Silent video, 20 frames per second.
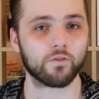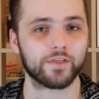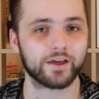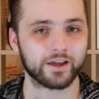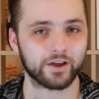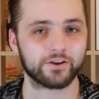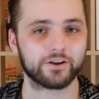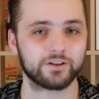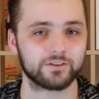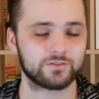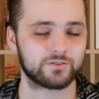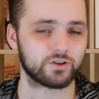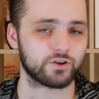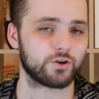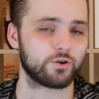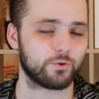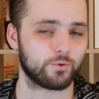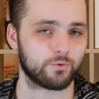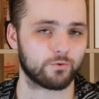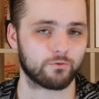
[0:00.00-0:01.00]
they're going to
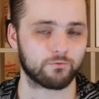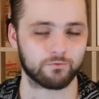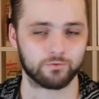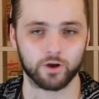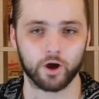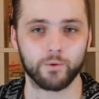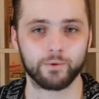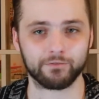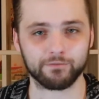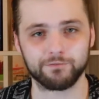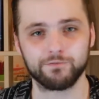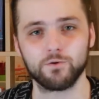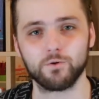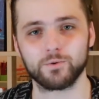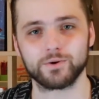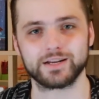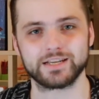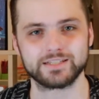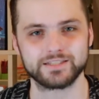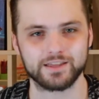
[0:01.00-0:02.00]
do going
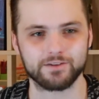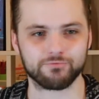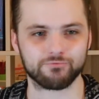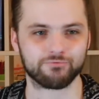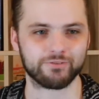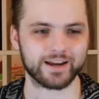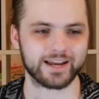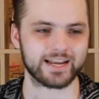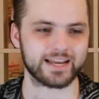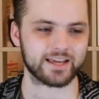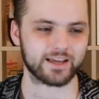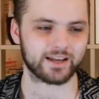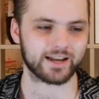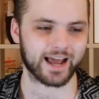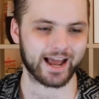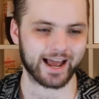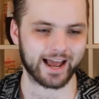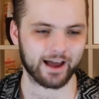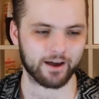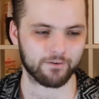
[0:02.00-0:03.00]
forward is they're really going to
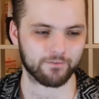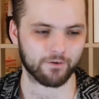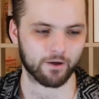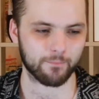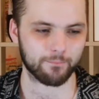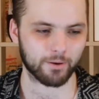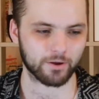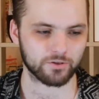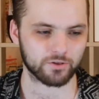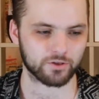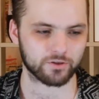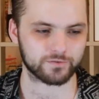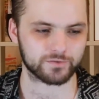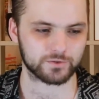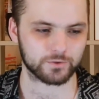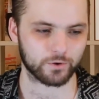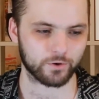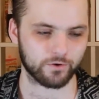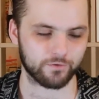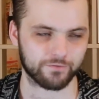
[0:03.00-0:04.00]
have a bunch of
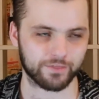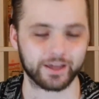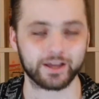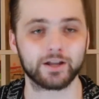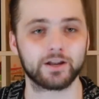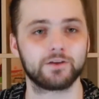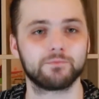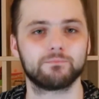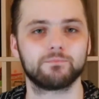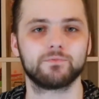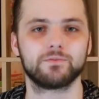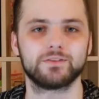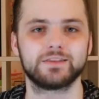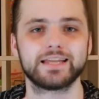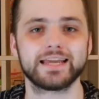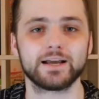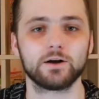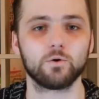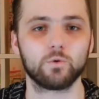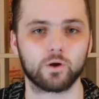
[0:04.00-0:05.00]
they're going to
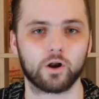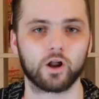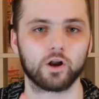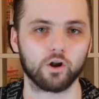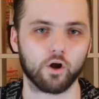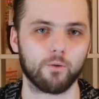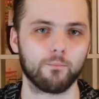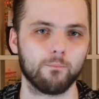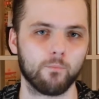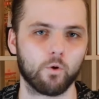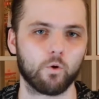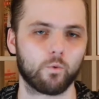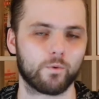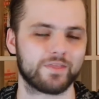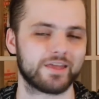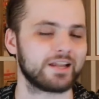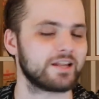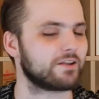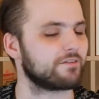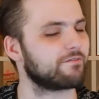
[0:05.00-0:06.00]
deal a lot more with
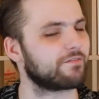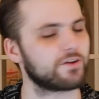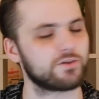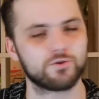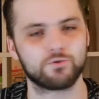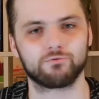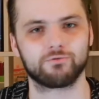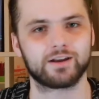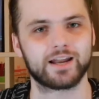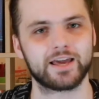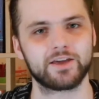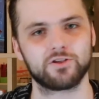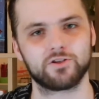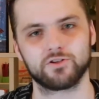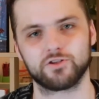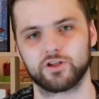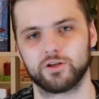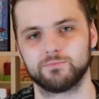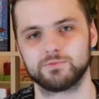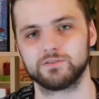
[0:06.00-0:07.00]
individual
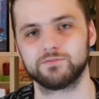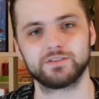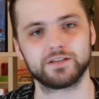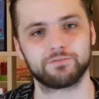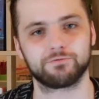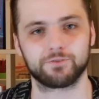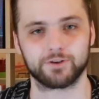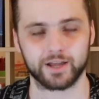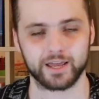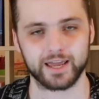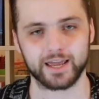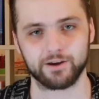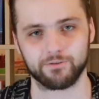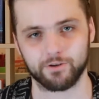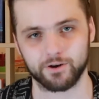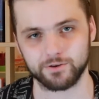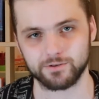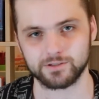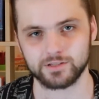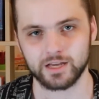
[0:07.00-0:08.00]
relationships with different
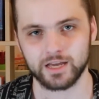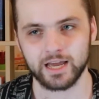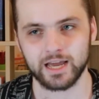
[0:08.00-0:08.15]
heroes.